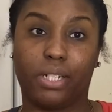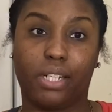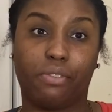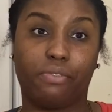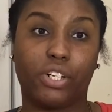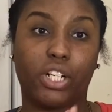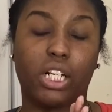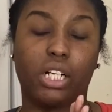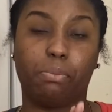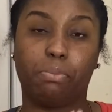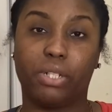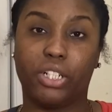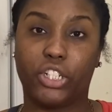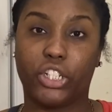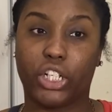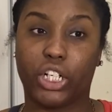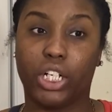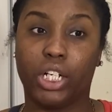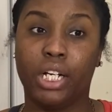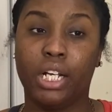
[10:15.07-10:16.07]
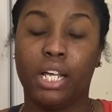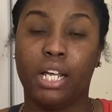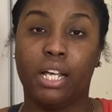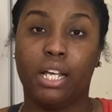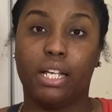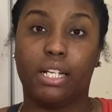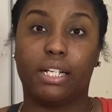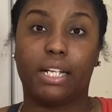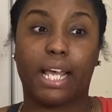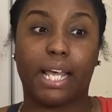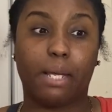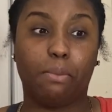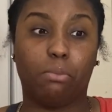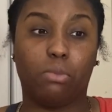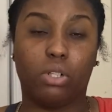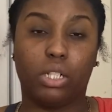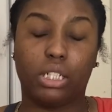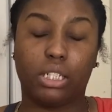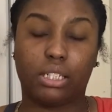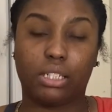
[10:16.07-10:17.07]
If you're going to put your name
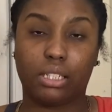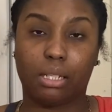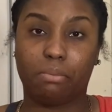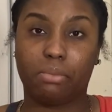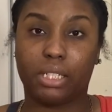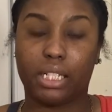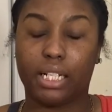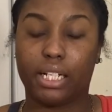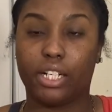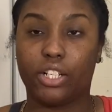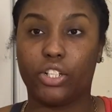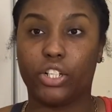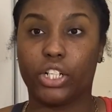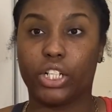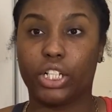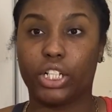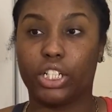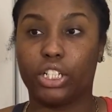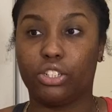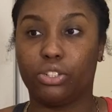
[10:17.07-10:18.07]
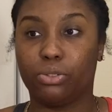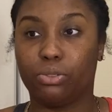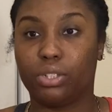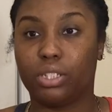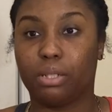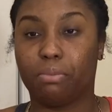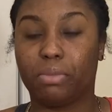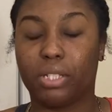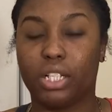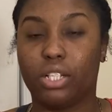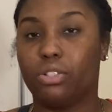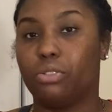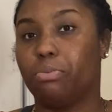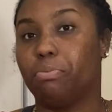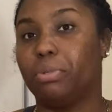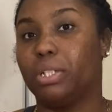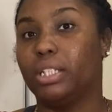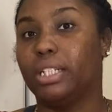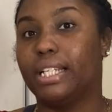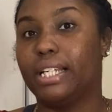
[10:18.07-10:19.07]
on something and you're going to do something,
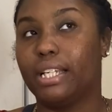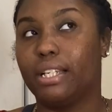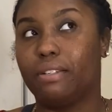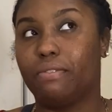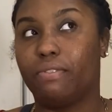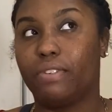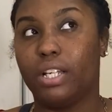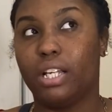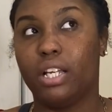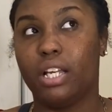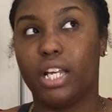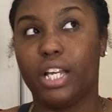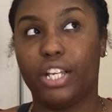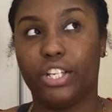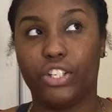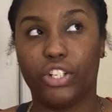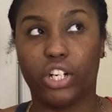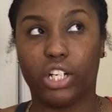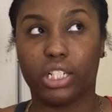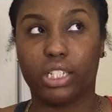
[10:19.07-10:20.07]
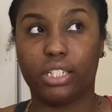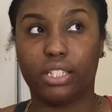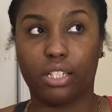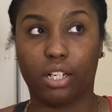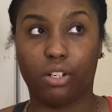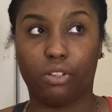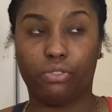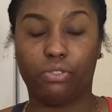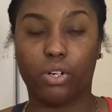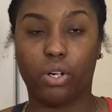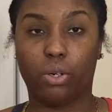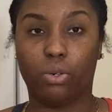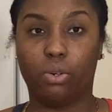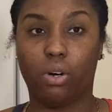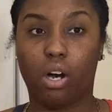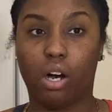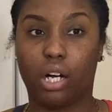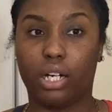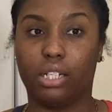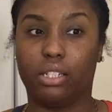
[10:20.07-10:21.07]
believe in yourself
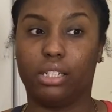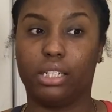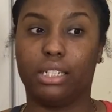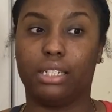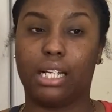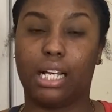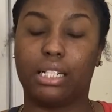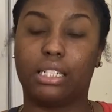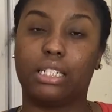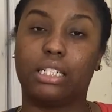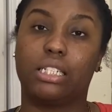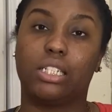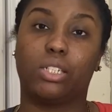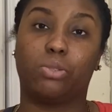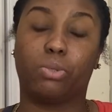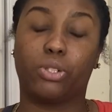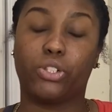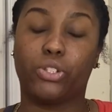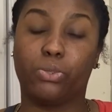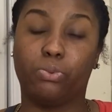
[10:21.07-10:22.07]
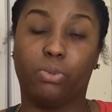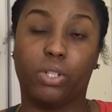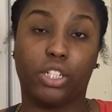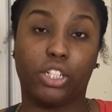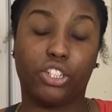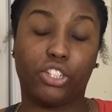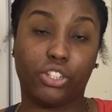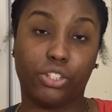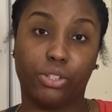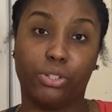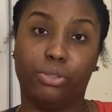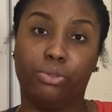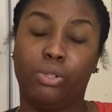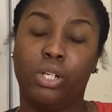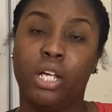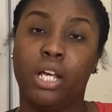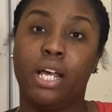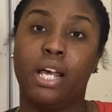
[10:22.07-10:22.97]
wholeheartedly that this is what you want to do,